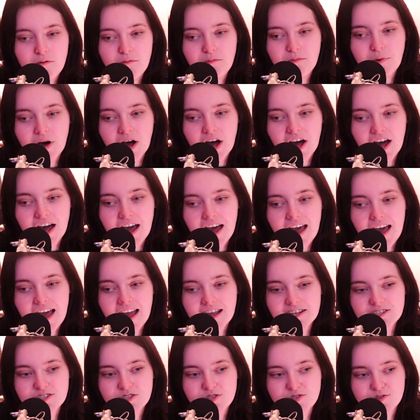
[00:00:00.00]
but
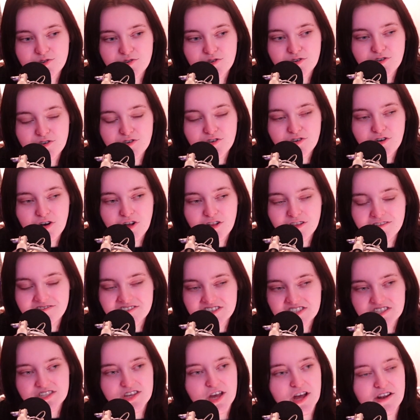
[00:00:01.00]
I do all of
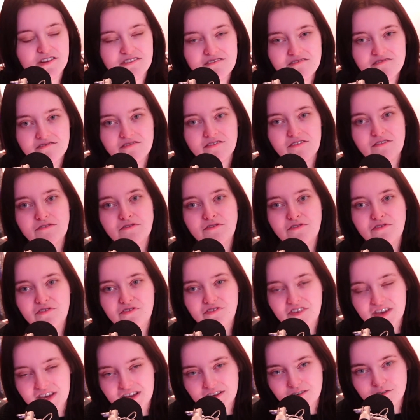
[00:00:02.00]
a sudden
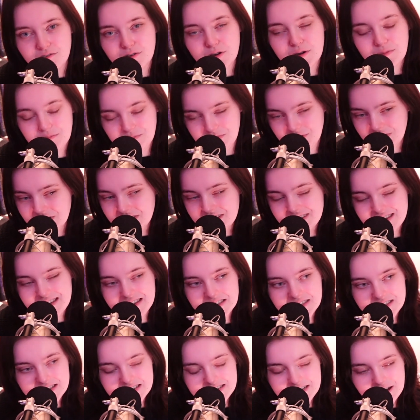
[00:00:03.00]
feel
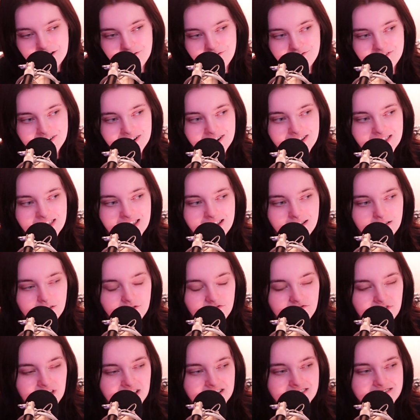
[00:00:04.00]
completely different. Like,
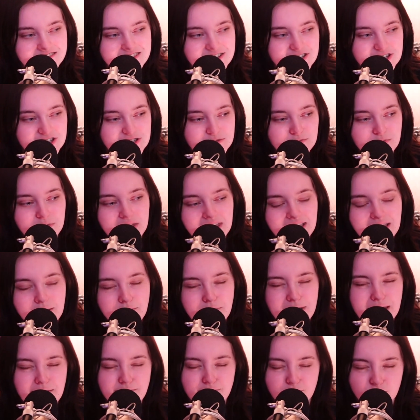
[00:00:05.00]
things just make a
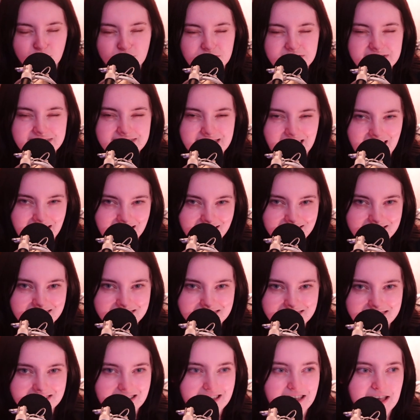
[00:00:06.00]
bit more
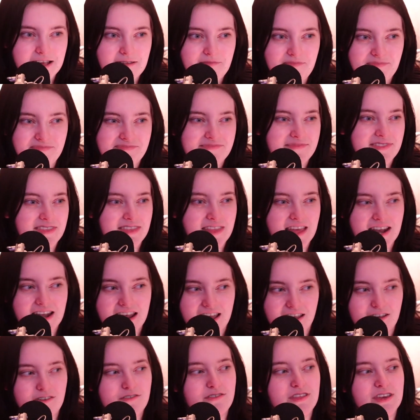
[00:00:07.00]
sense than
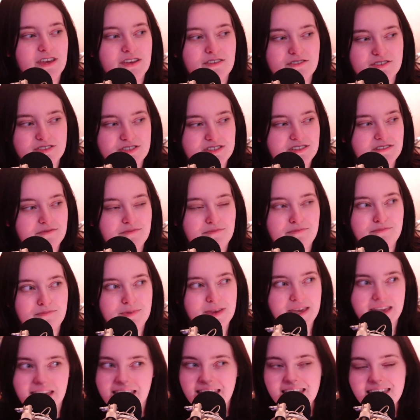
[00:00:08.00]
how they used to
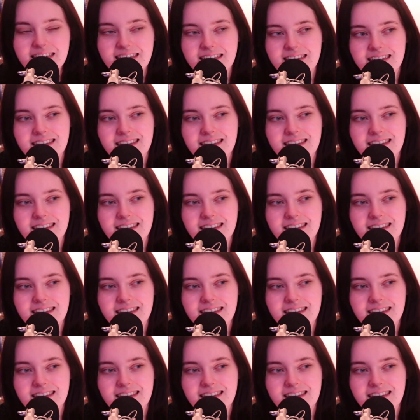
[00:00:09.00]
be